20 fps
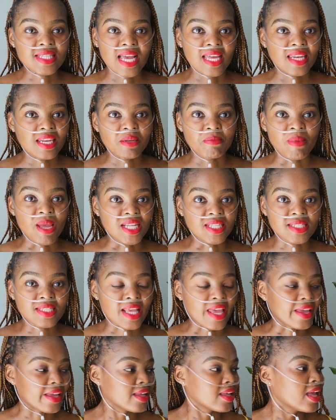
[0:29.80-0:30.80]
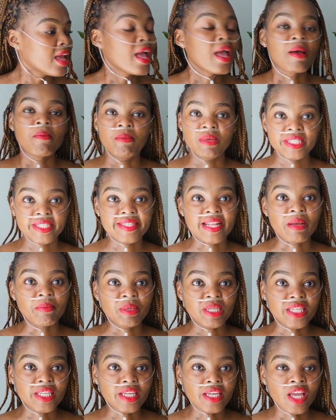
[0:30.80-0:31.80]
colored man saying, Miss
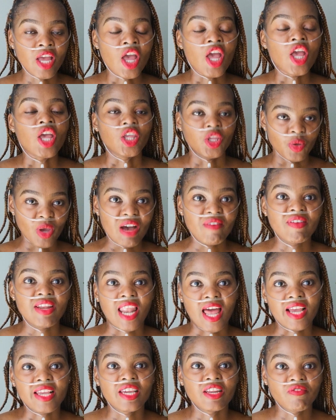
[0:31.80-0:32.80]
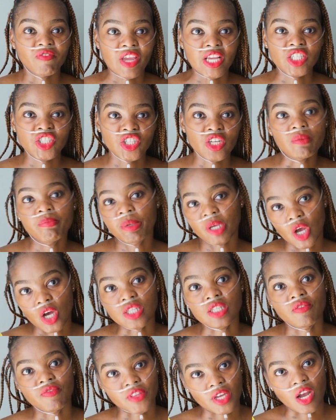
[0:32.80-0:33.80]
Dlamini, you have a lung infection
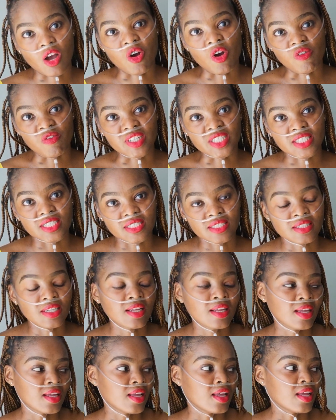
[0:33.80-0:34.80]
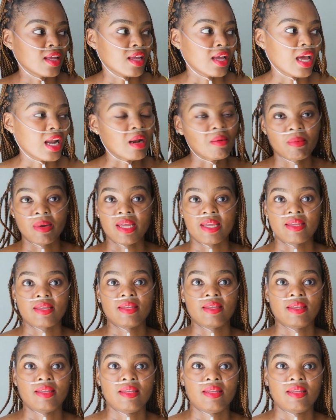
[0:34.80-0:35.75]
because of the COVID. And I'm like,